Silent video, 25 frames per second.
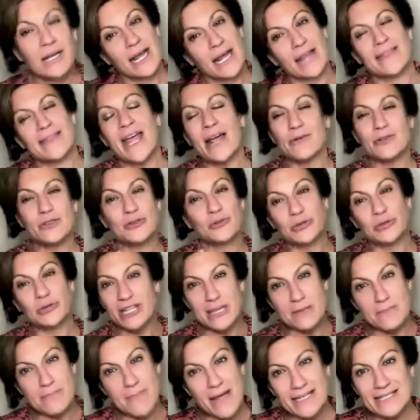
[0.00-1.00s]
And that was really
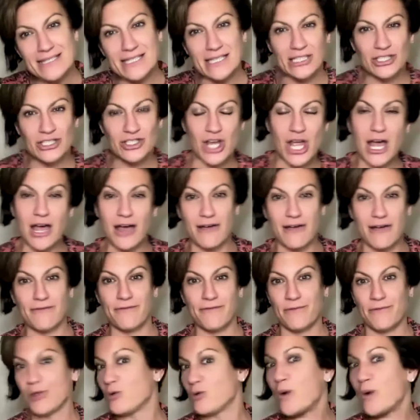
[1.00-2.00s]
the message
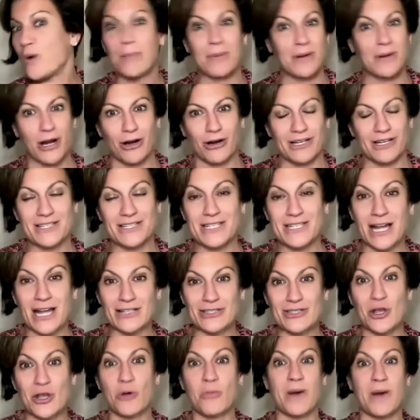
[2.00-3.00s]
of the webinar. It's
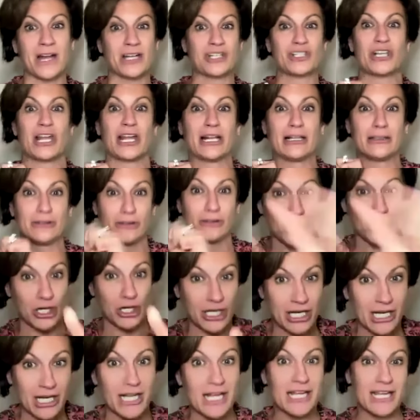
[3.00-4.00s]
not so much like,
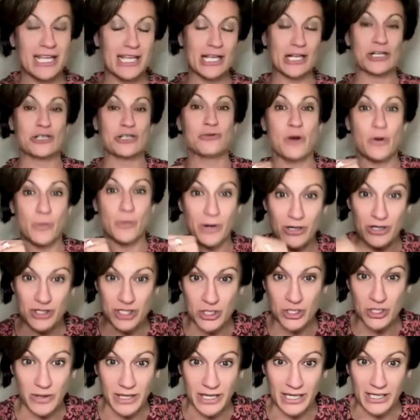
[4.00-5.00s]
look, here's what we're
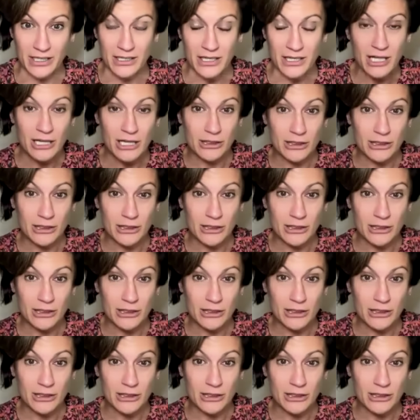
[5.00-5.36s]
doing.